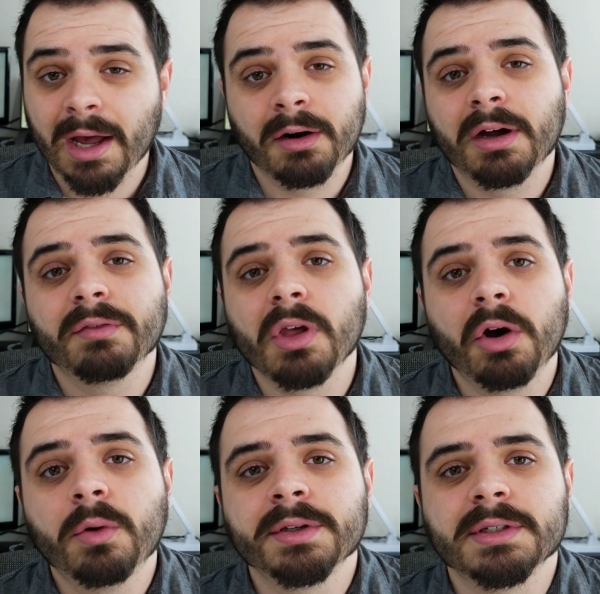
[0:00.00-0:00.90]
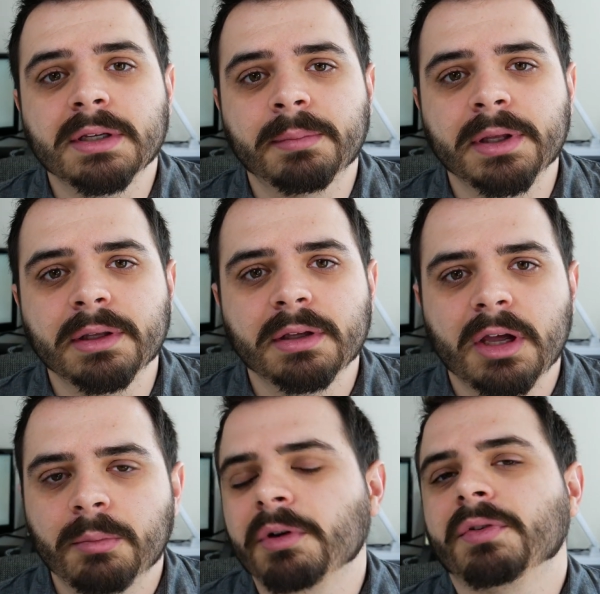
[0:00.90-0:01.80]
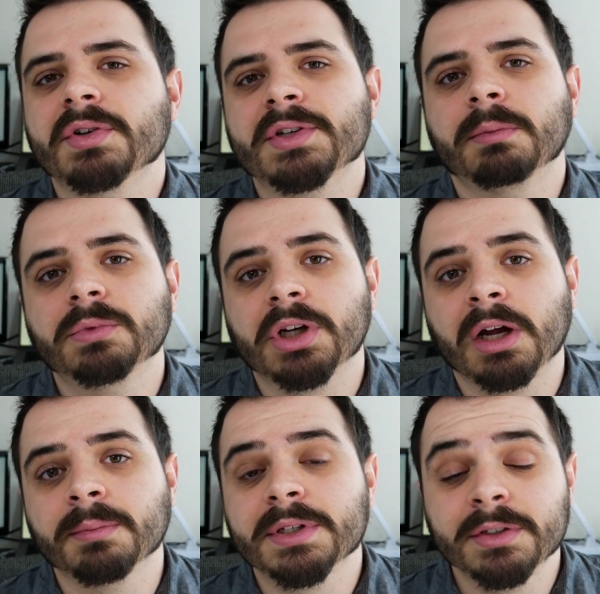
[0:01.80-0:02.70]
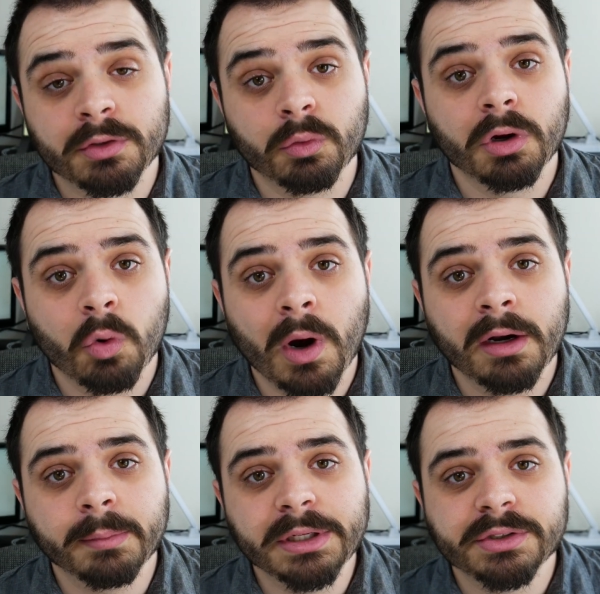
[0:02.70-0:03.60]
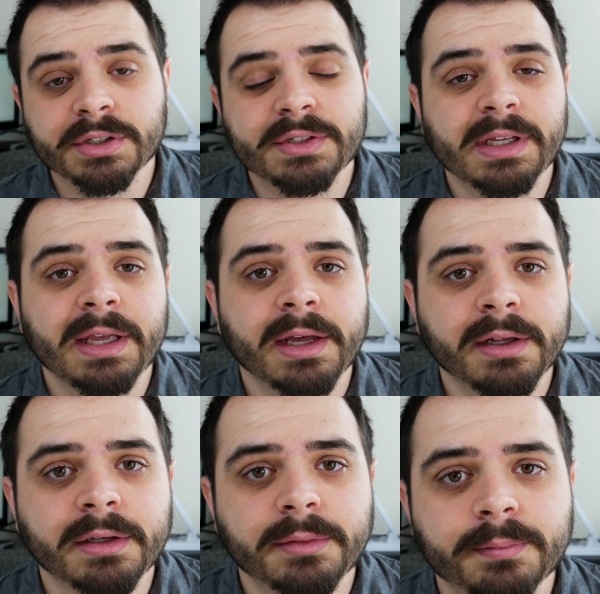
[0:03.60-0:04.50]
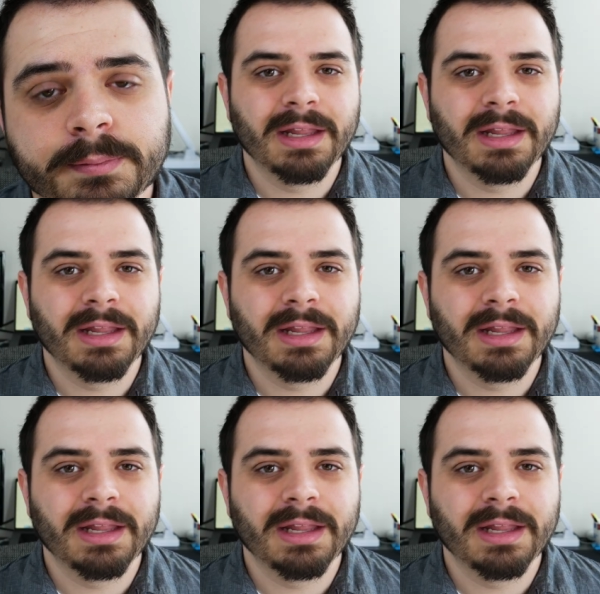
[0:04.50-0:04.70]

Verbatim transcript: I don't have the O S C P, but for some jobs it's a requirement just to get in.